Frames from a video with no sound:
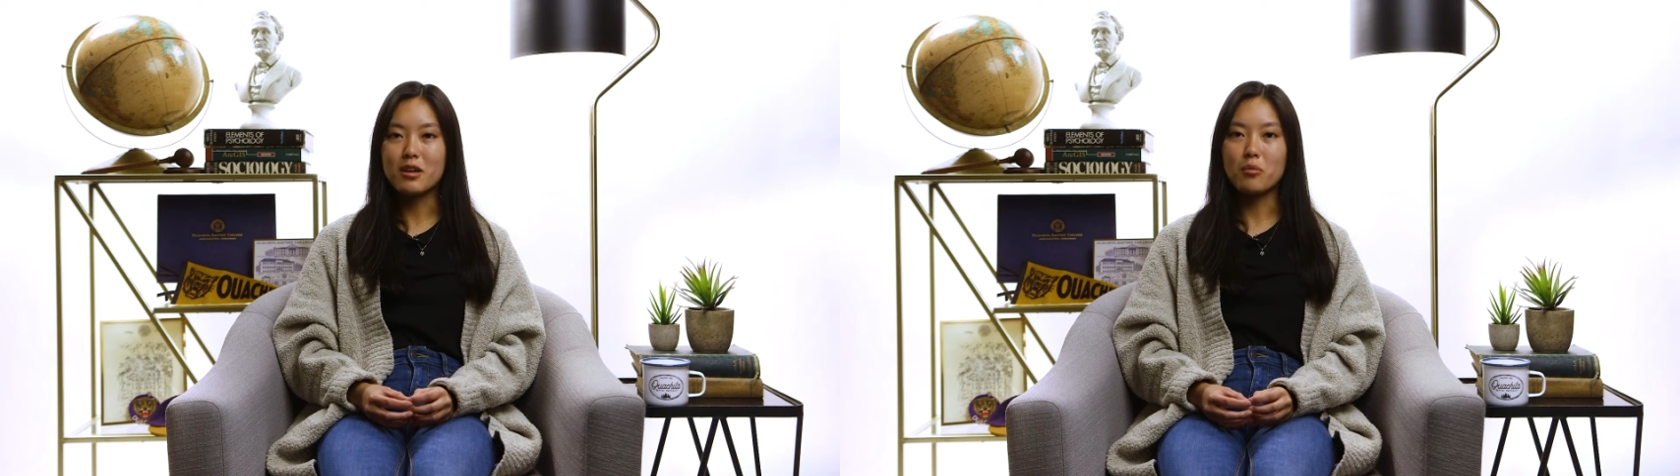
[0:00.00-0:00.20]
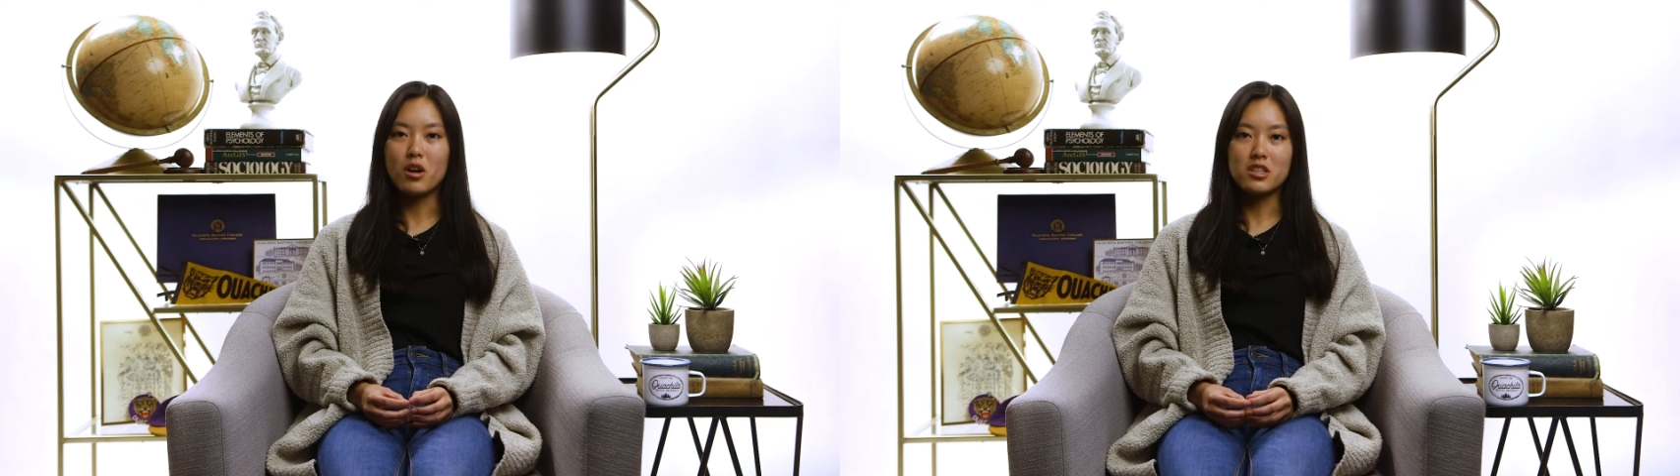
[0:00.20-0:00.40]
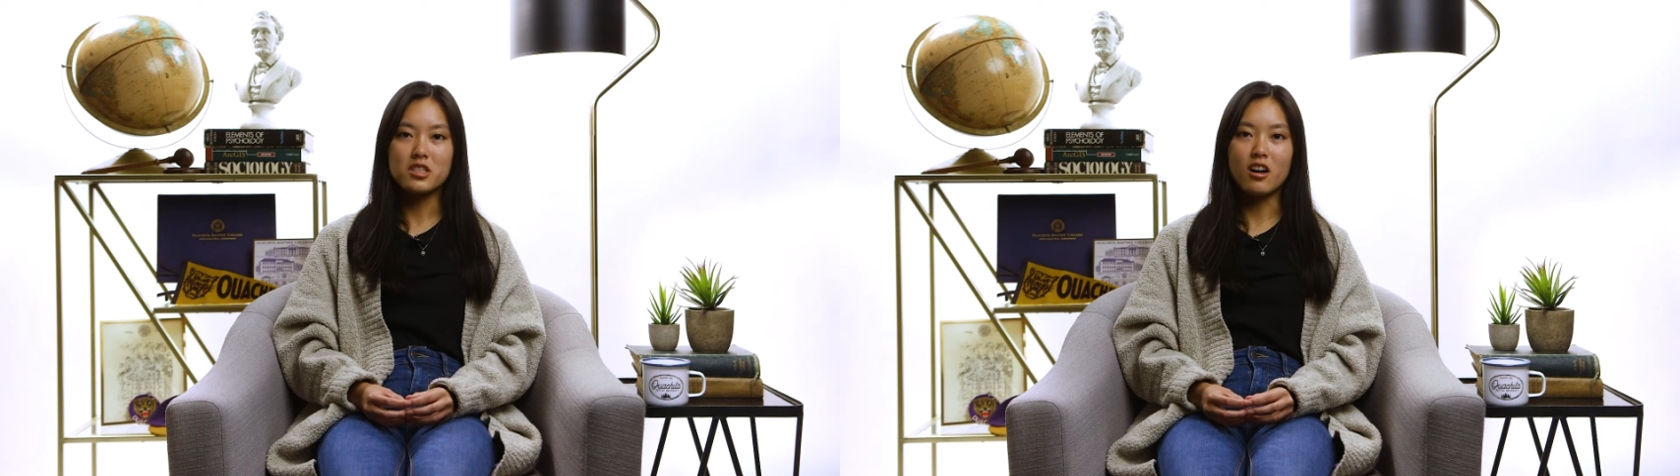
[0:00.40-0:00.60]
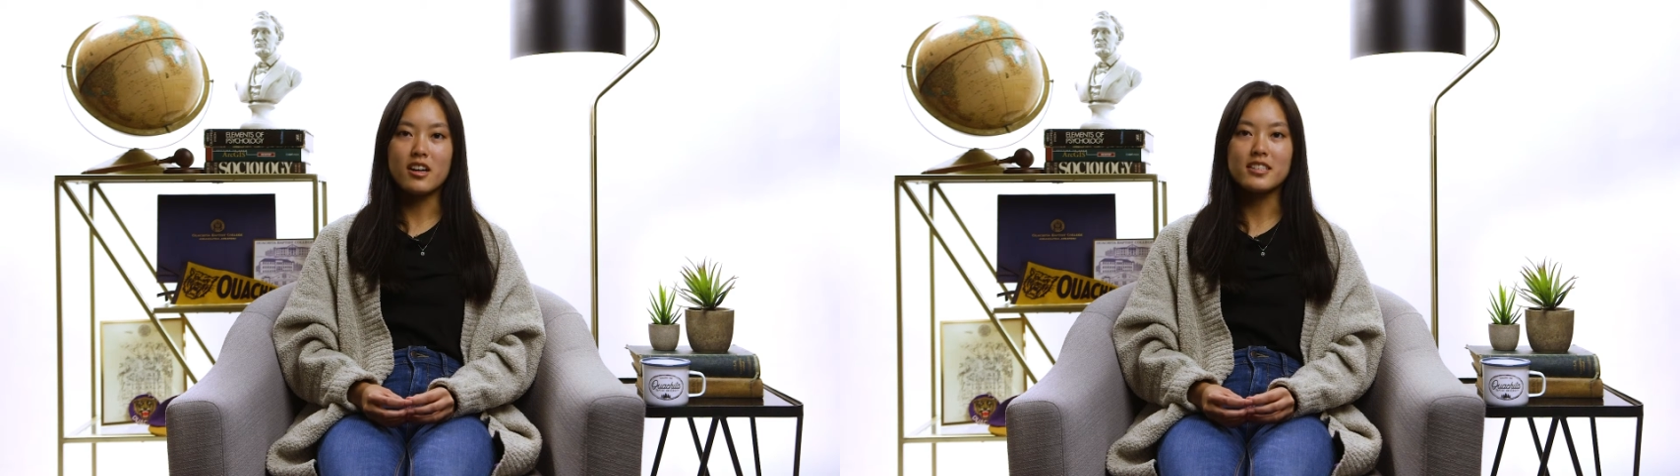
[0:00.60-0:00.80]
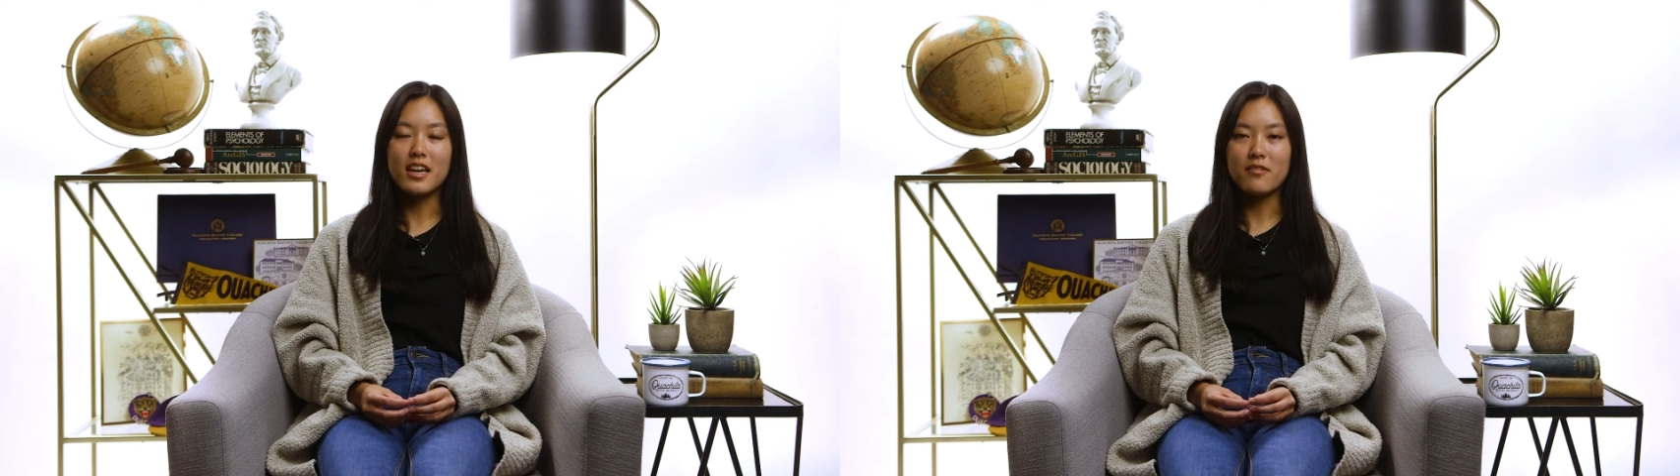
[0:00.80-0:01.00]
Ouachita
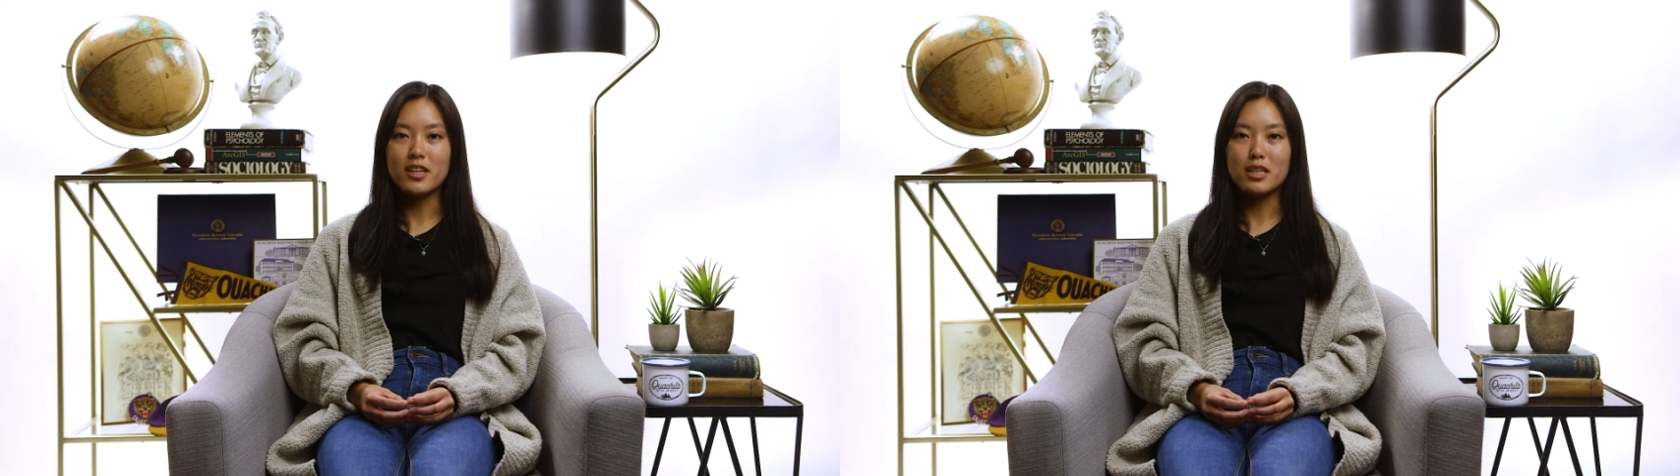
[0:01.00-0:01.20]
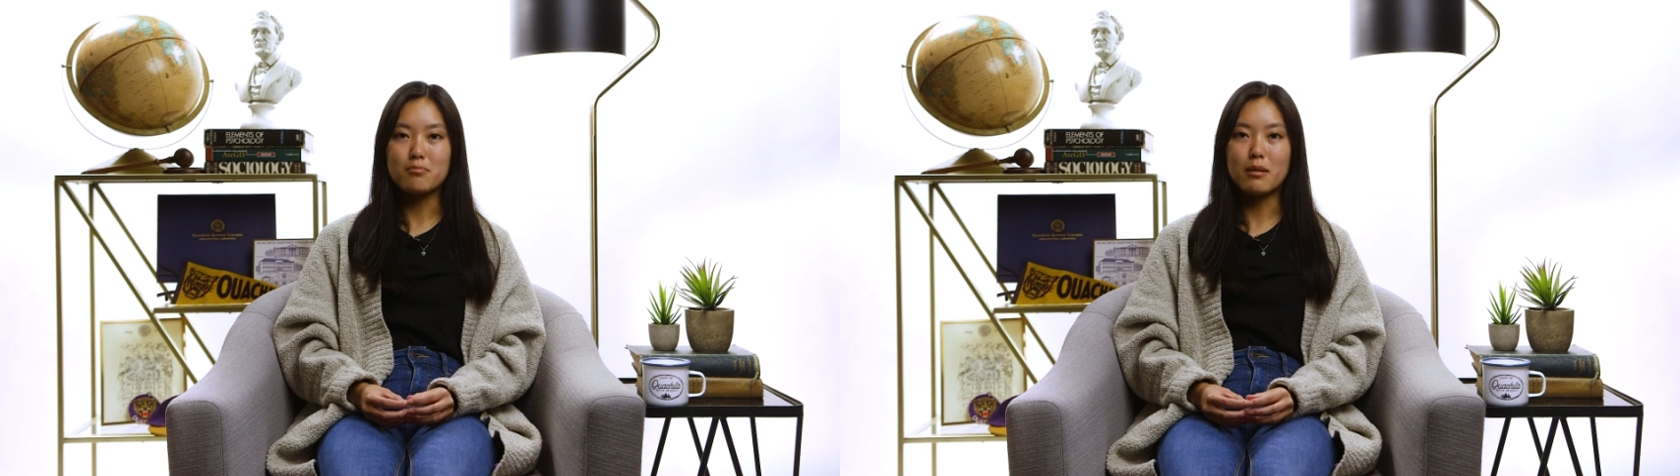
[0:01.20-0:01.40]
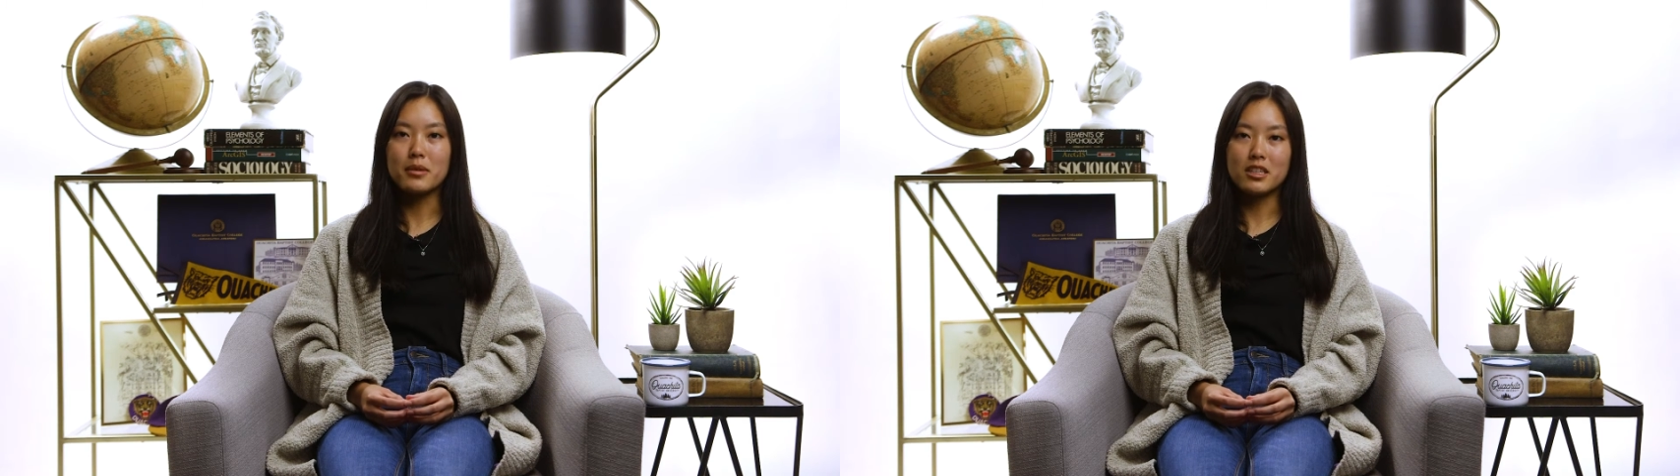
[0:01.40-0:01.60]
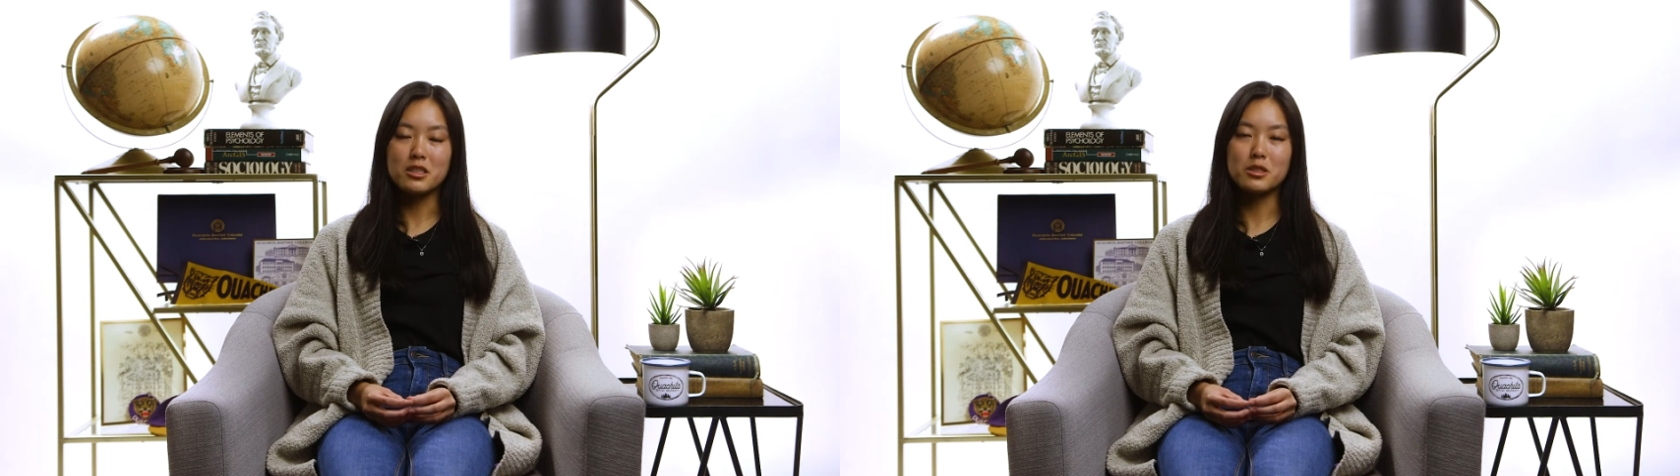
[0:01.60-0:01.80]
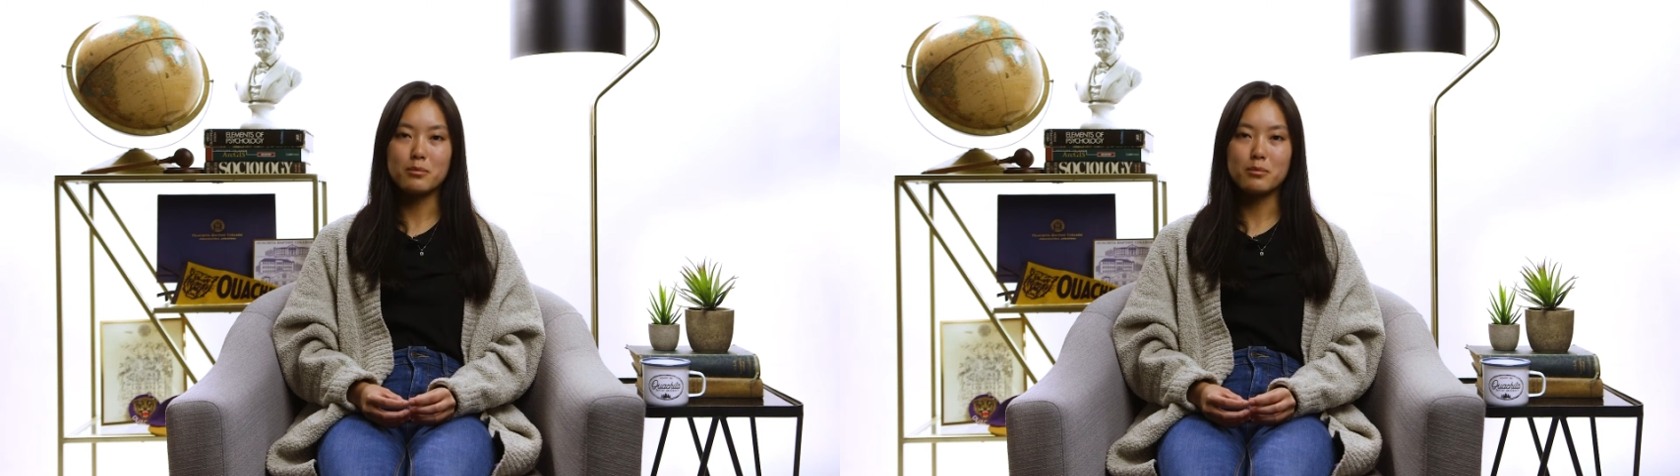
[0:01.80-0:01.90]
is evident in the public history